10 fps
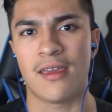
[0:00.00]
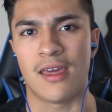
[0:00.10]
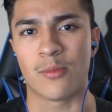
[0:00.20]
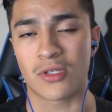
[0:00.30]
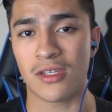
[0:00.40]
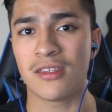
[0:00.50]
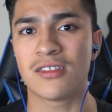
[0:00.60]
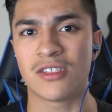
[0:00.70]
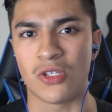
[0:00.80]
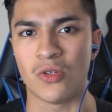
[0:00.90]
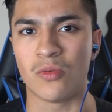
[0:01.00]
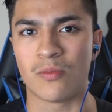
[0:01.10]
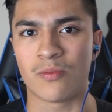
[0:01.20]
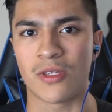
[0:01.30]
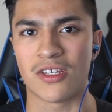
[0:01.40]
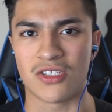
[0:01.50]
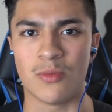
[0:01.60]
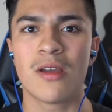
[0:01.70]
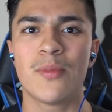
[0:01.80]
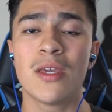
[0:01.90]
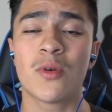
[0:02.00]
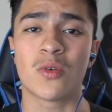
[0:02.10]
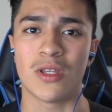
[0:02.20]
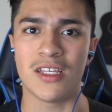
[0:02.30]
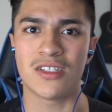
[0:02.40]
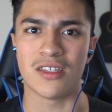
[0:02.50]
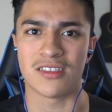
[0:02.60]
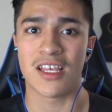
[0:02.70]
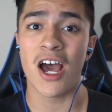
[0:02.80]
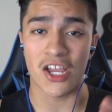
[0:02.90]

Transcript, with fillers: I'm telling this to you because you might be able to relate to this.